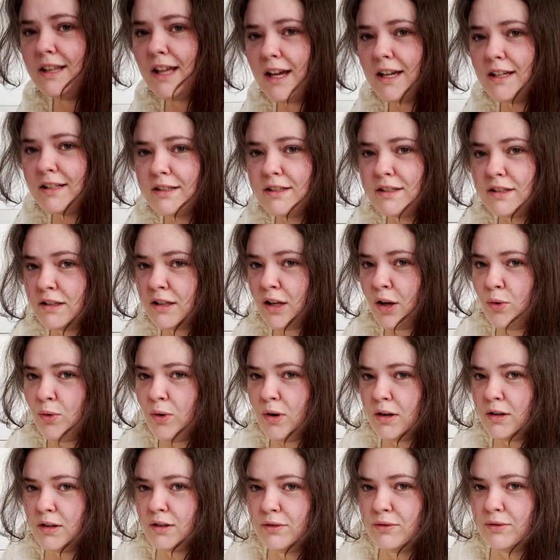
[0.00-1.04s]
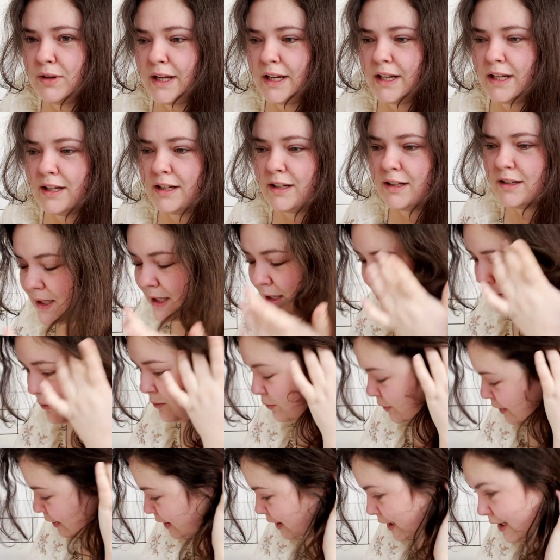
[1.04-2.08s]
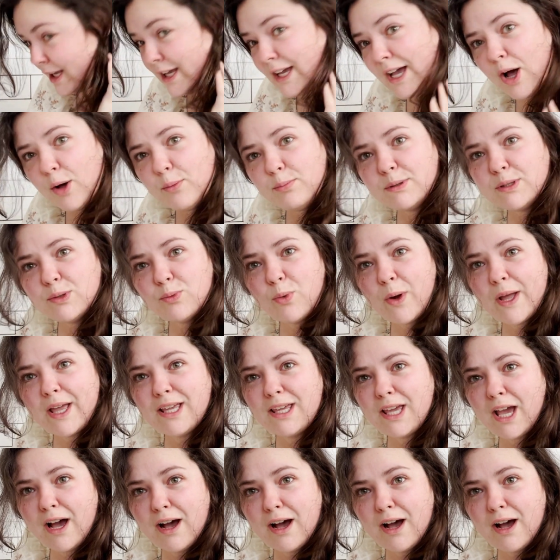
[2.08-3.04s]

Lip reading: that is so underrated. It really helps wake you